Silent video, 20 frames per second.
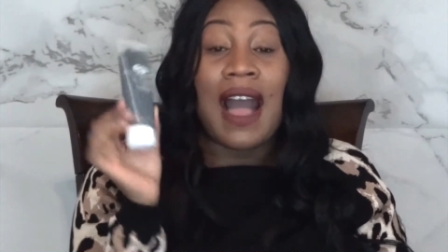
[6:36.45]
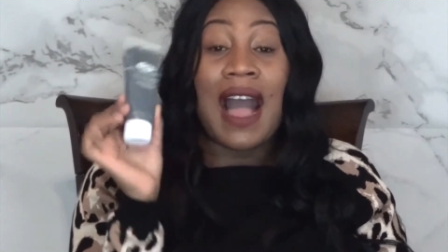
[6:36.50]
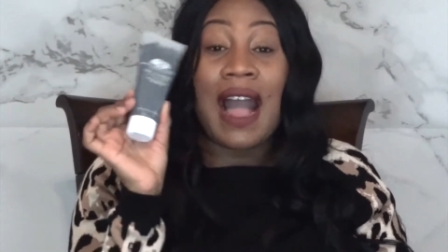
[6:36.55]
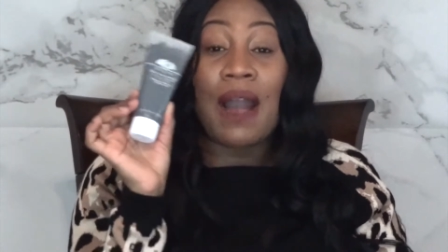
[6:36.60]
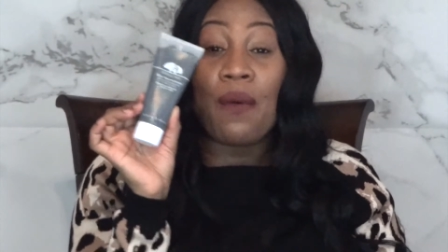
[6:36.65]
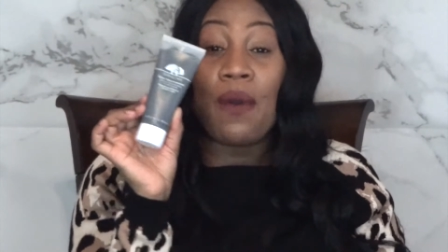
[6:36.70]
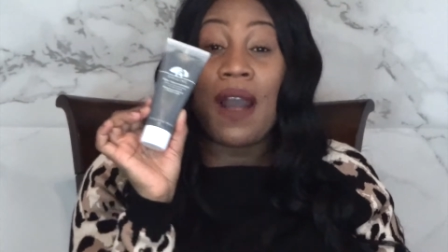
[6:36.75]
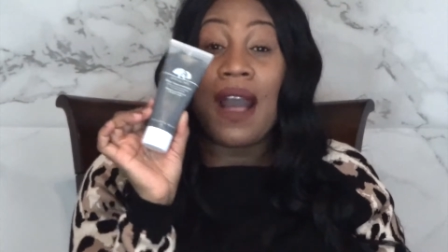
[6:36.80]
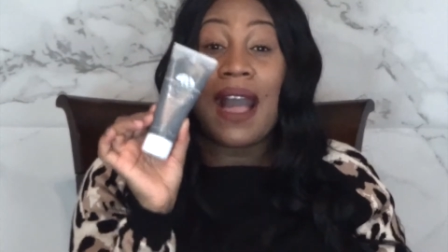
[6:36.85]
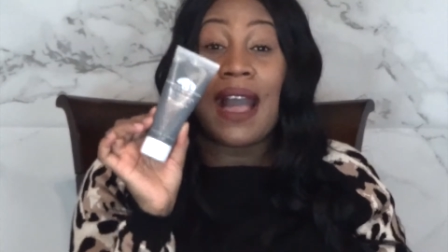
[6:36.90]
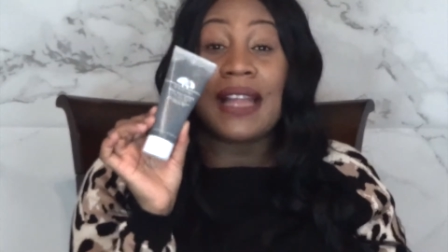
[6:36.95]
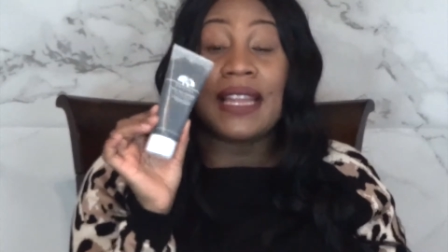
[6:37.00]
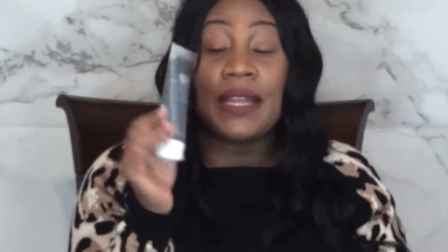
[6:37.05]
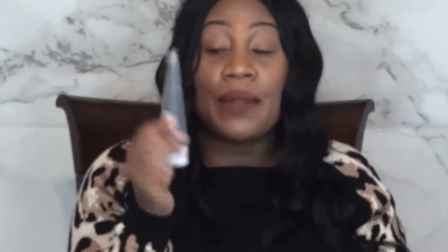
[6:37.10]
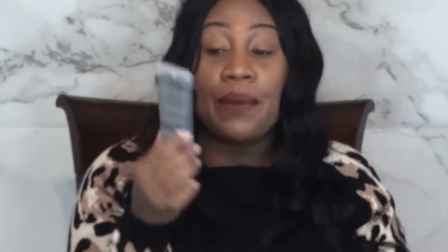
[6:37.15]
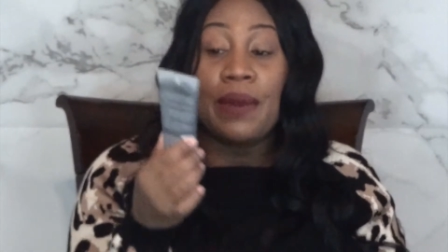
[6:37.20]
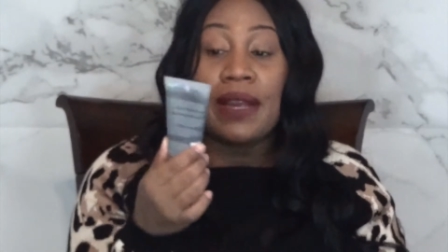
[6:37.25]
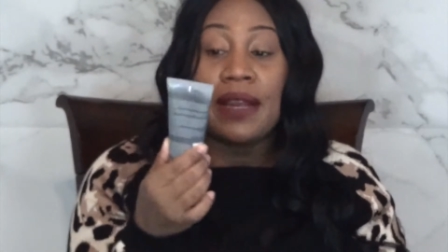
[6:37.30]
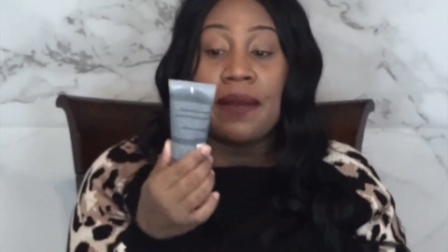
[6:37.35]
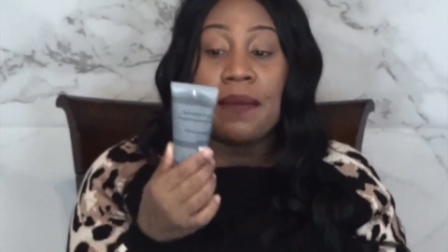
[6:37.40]
I would
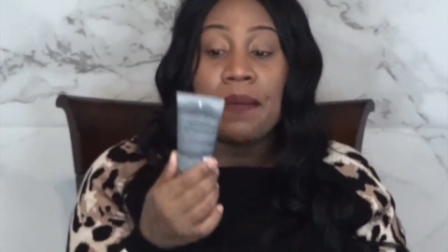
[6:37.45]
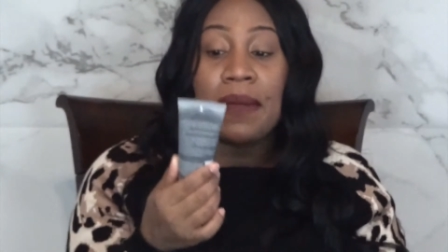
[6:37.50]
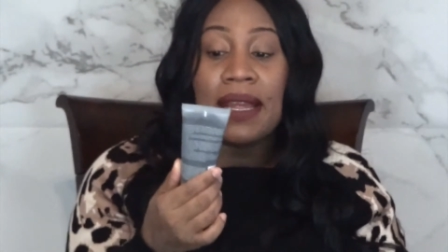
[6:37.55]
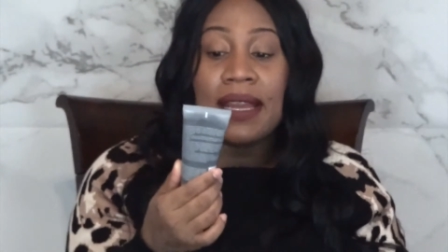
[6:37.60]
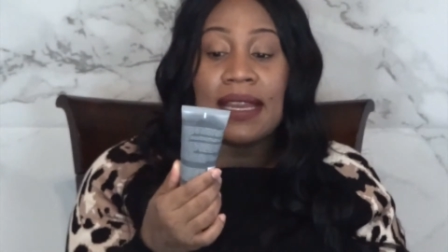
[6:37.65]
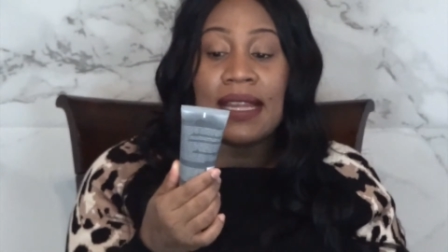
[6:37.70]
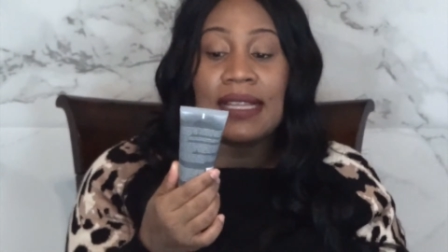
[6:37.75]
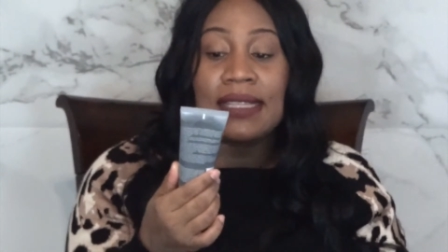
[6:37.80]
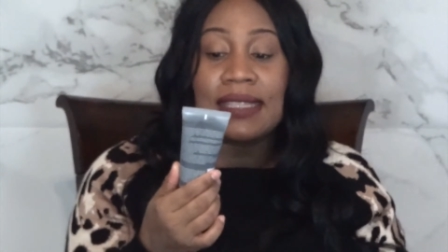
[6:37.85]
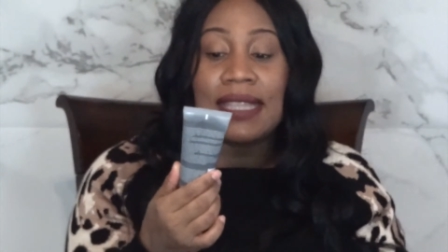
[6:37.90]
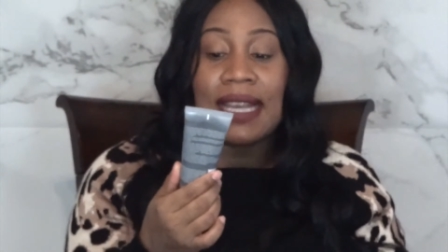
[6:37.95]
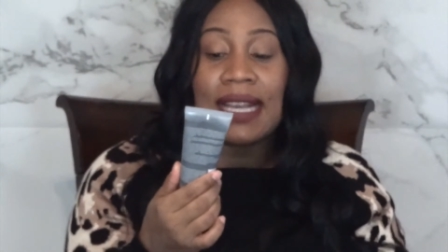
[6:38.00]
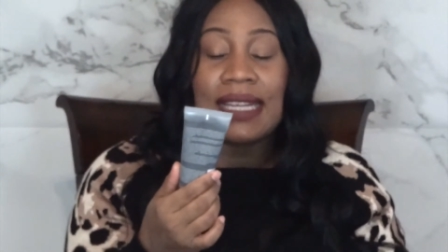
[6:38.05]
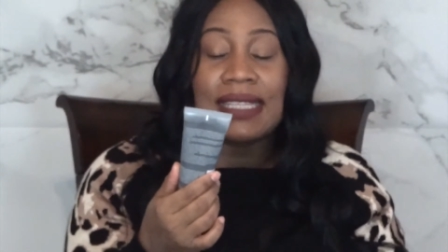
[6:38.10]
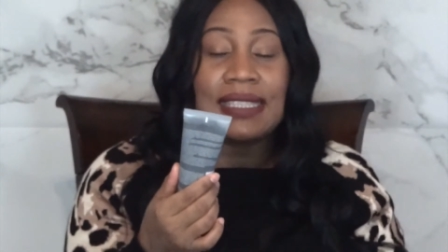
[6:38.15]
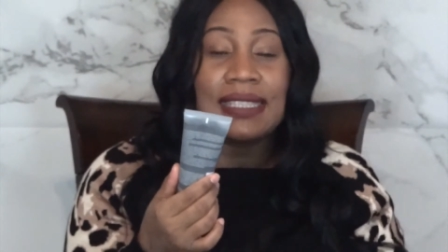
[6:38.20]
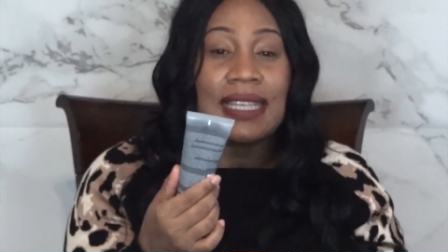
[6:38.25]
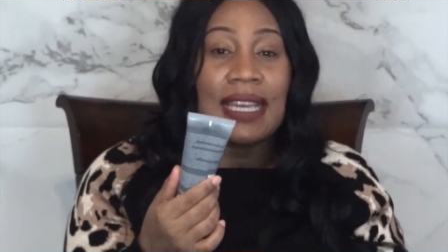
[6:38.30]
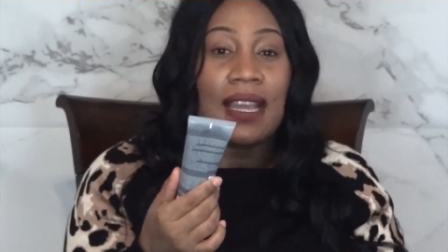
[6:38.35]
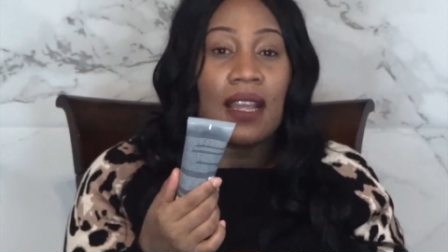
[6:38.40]
highly recommend this. Like
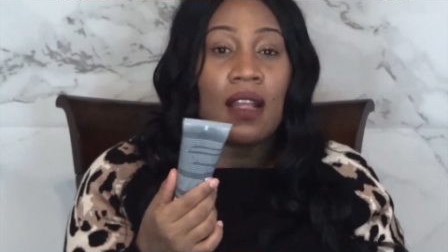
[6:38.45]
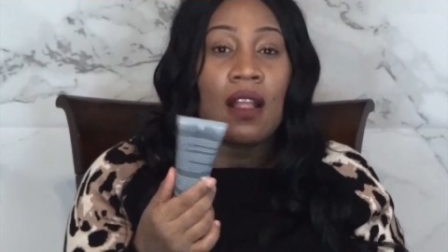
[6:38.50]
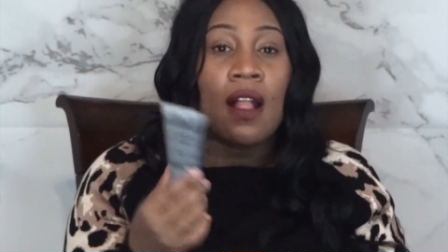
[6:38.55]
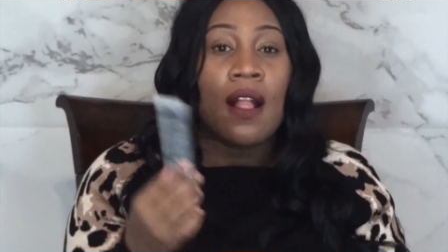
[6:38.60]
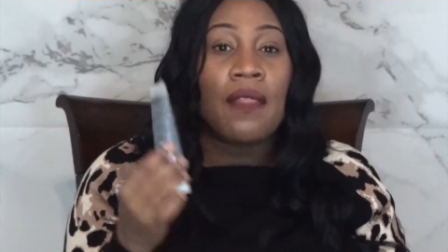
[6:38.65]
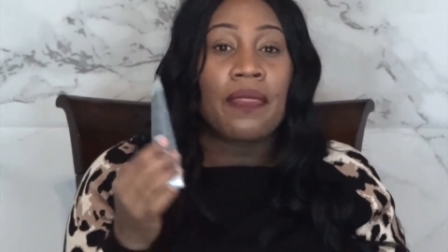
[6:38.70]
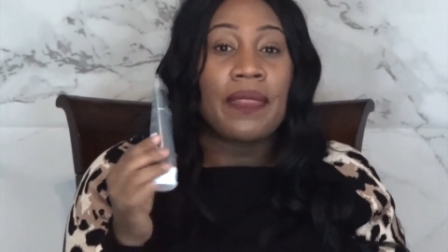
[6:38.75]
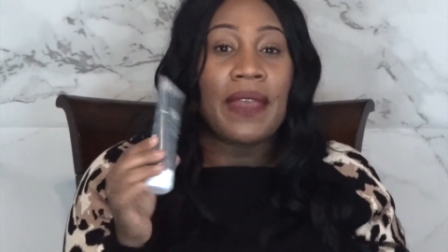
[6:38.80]
I said,